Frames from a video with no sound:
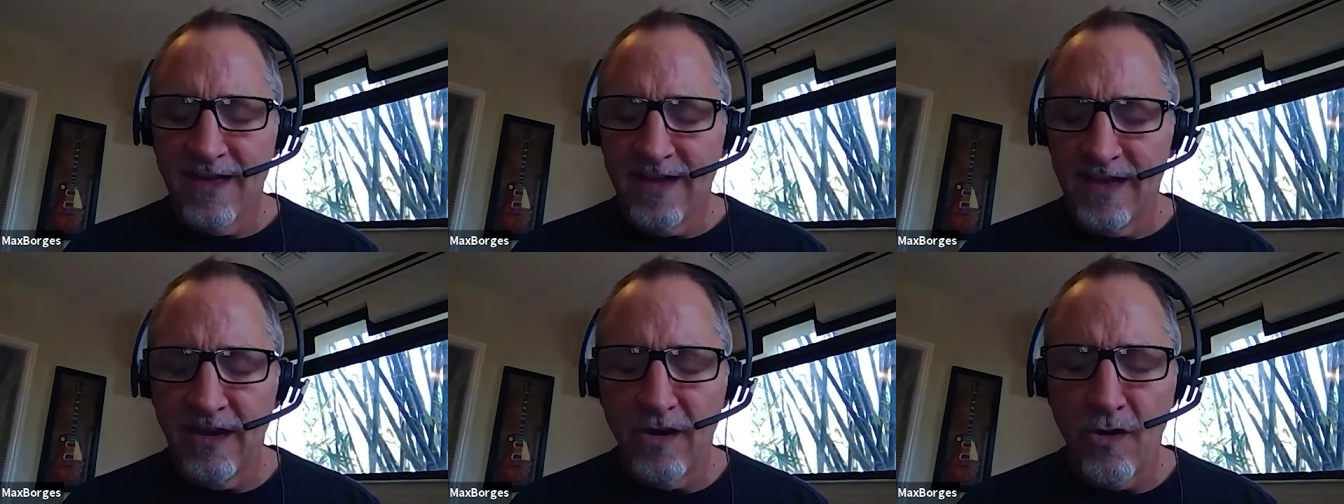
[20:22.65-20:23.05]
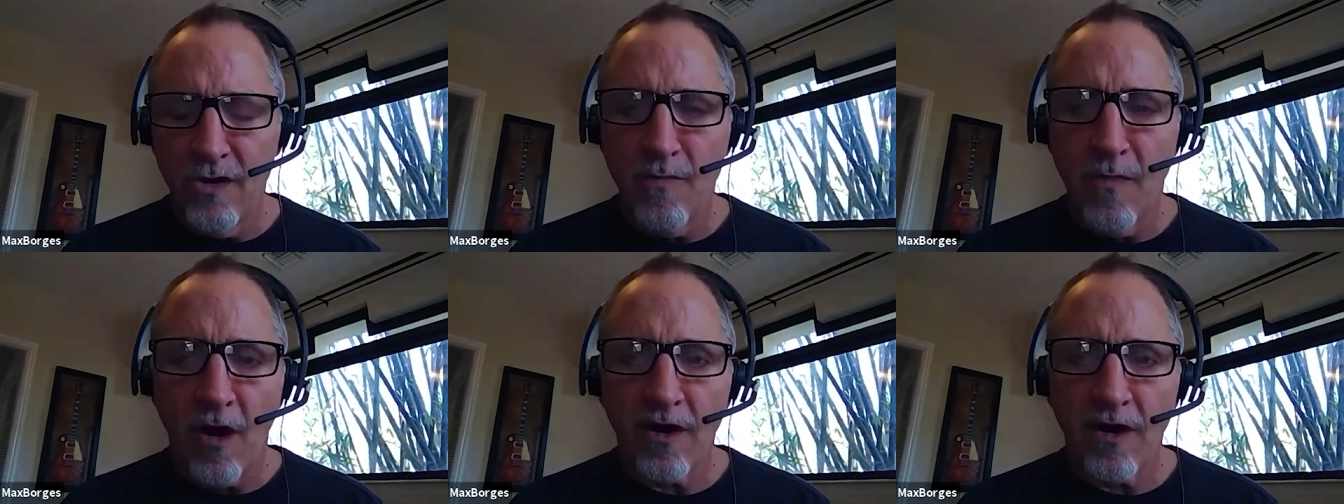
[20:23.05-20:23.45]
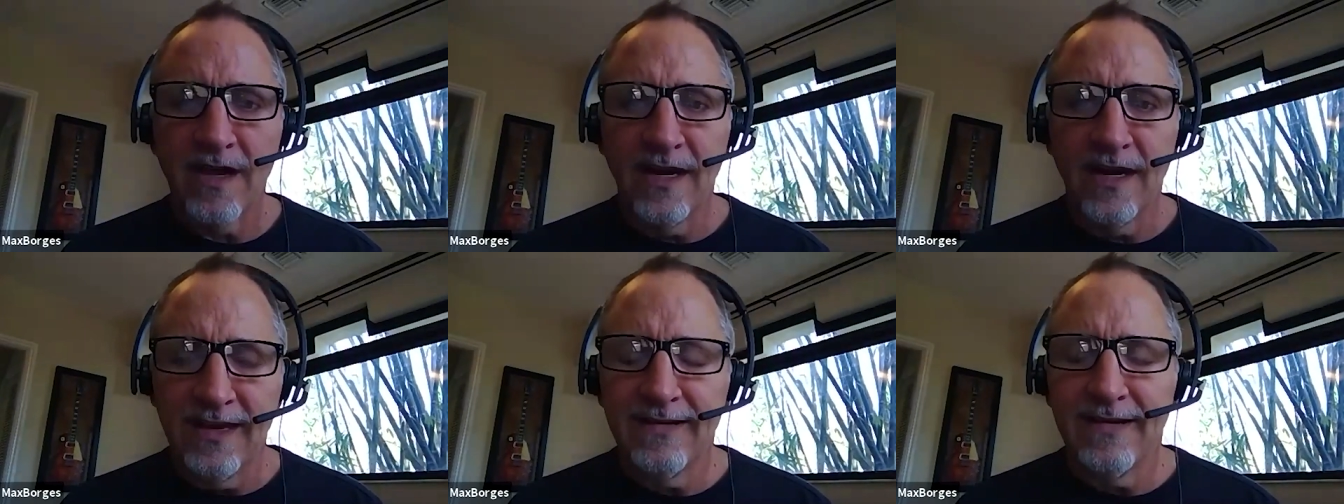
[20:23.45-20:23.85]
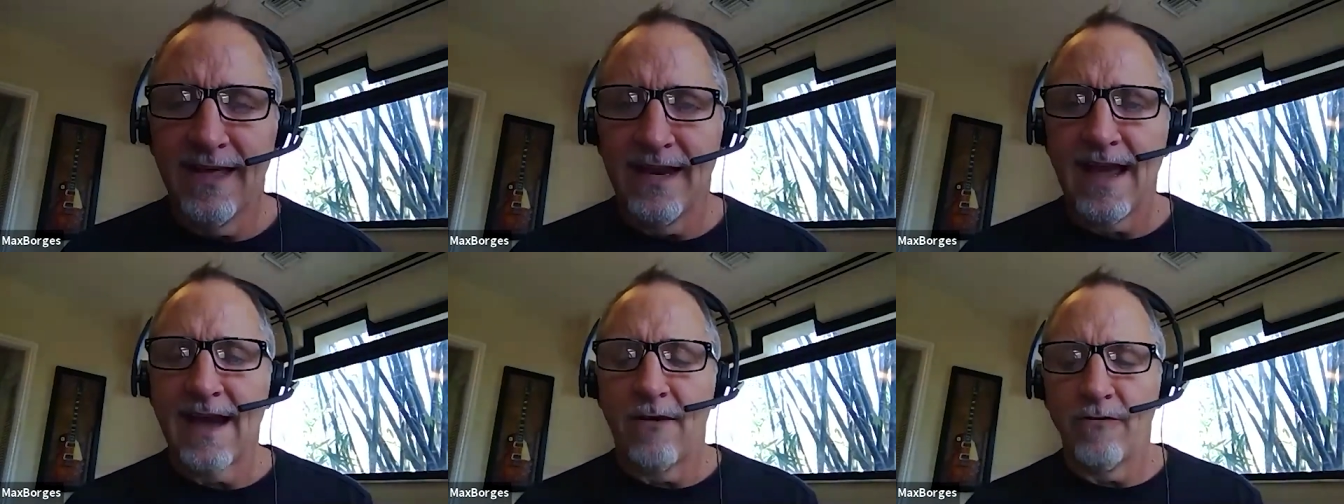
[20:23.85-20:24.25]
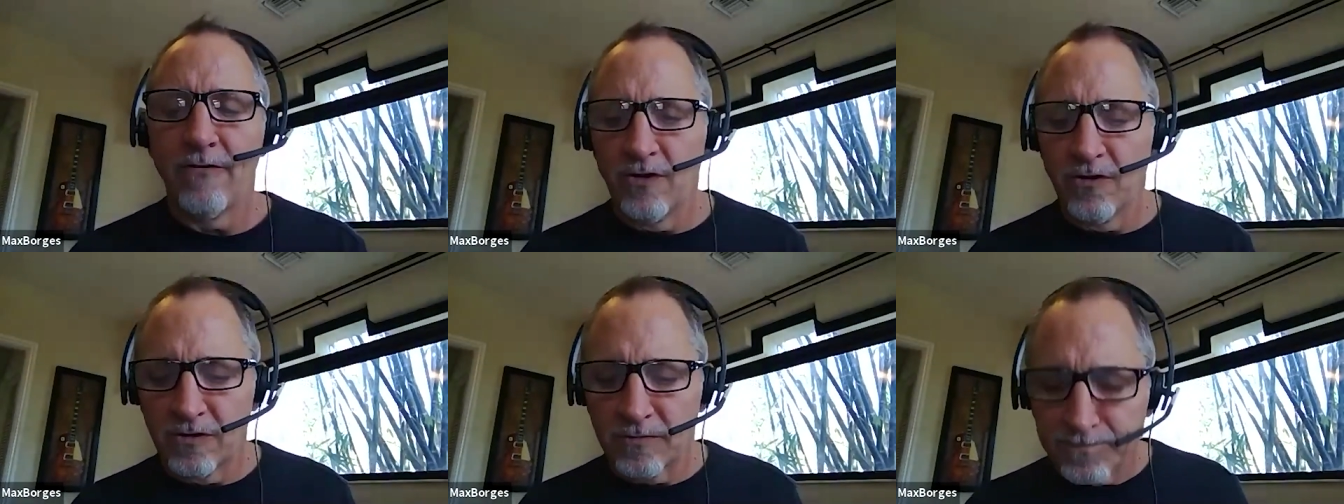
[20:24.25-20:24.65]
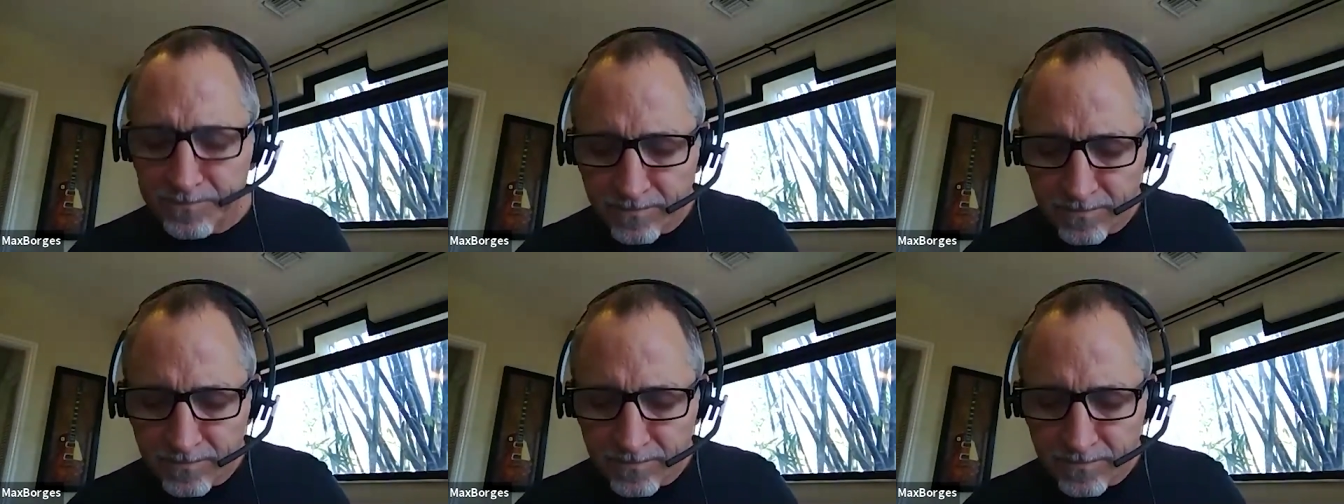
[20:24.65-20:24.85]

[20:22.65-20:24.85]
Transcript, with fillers: in your marketing and how you're